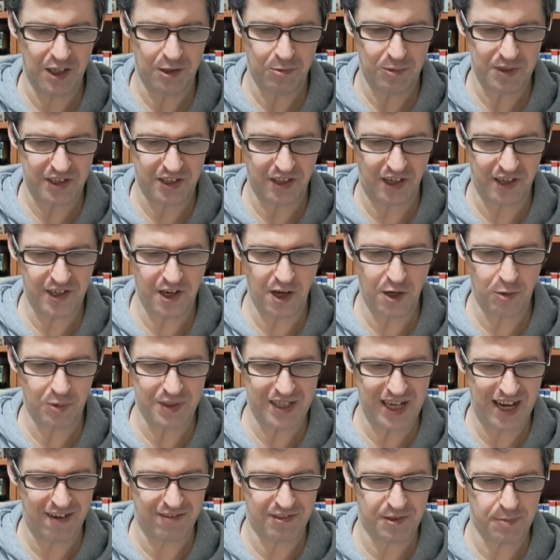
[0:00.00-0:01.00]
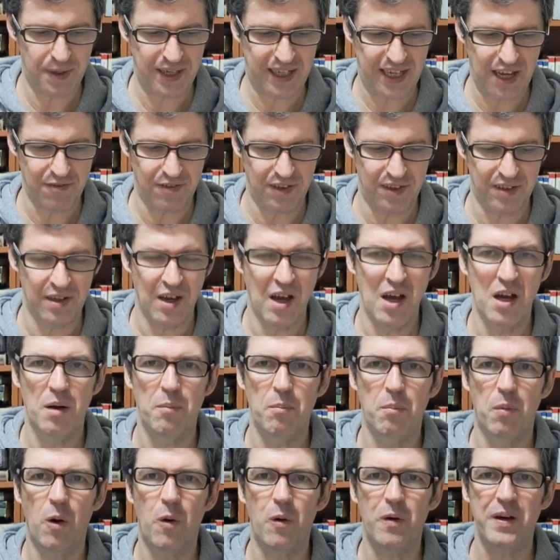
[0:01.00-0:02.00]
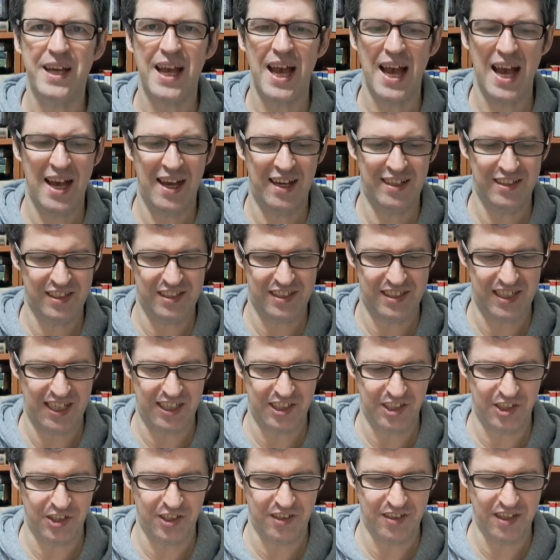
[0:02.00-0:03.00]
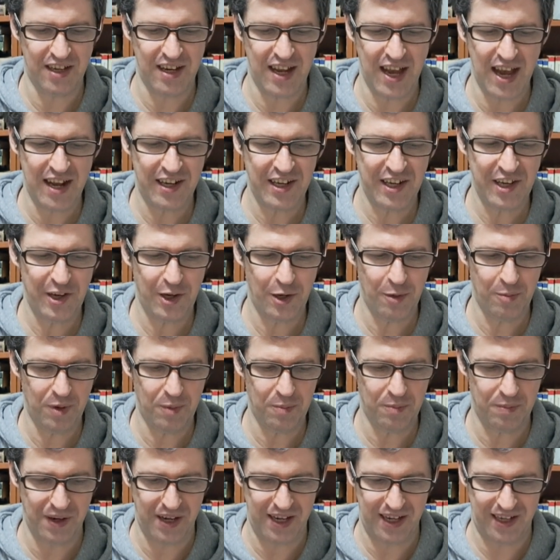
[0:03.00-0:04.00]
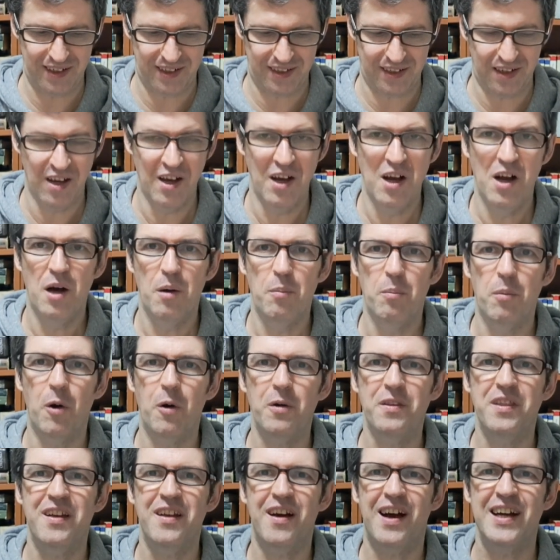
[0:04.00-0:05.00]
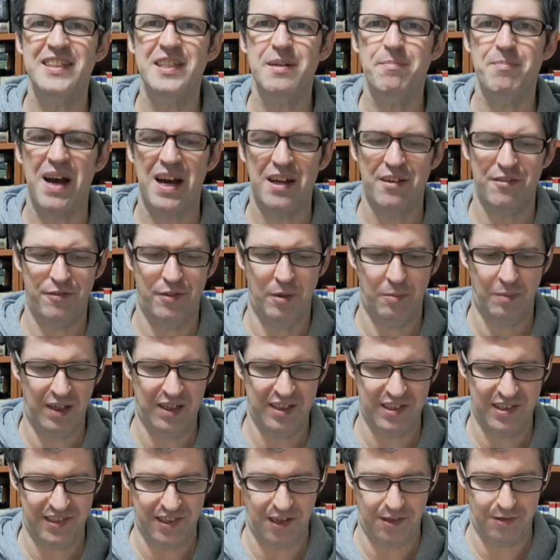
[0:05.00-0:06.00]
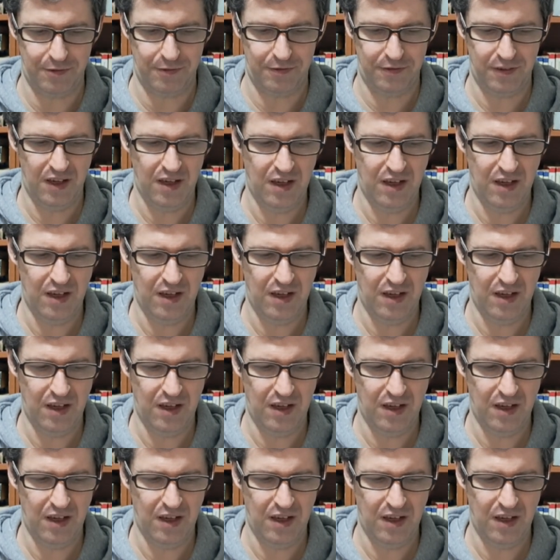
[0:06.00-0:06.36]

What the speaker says: which I know would have to be given more care and attention than any human being, more than I demand for myself.